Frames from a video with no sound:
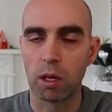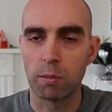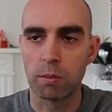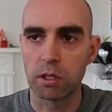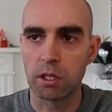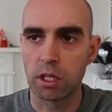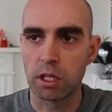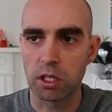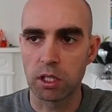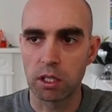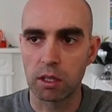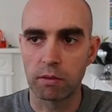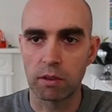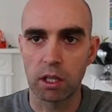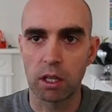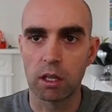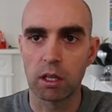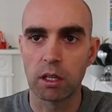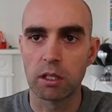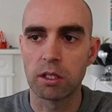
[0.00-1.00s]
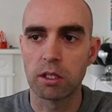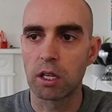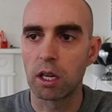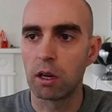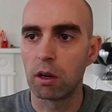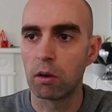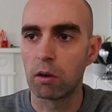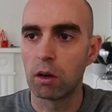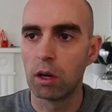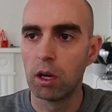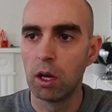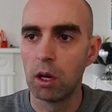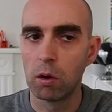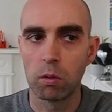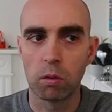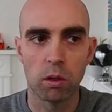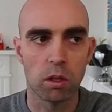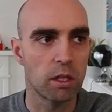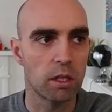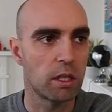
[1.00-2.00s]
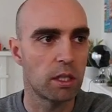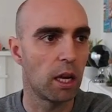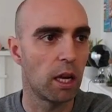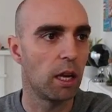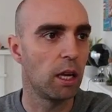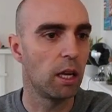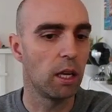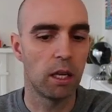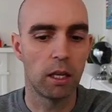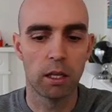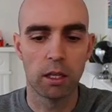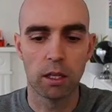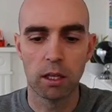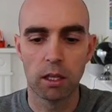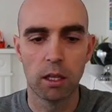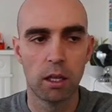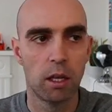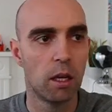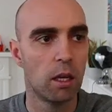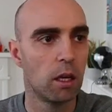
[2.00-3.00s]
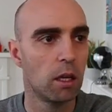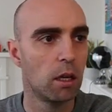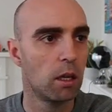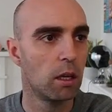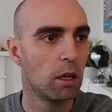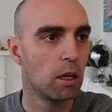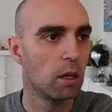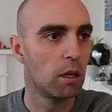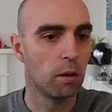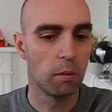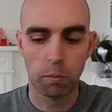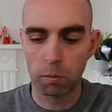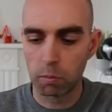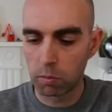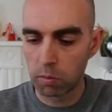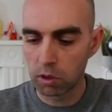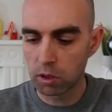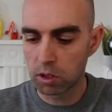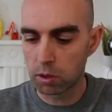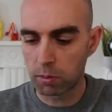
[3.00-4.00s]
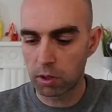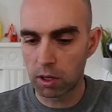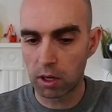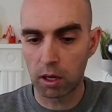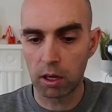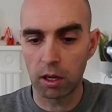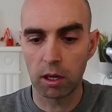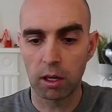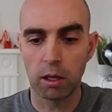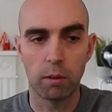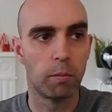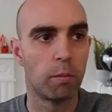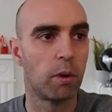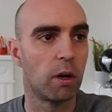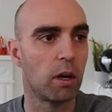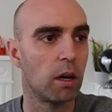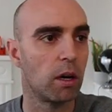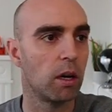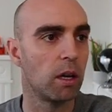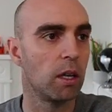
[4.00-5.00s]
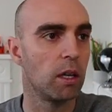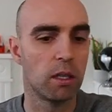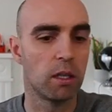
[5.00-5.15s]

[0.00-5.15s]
position of the Earth. So we'll say multiply by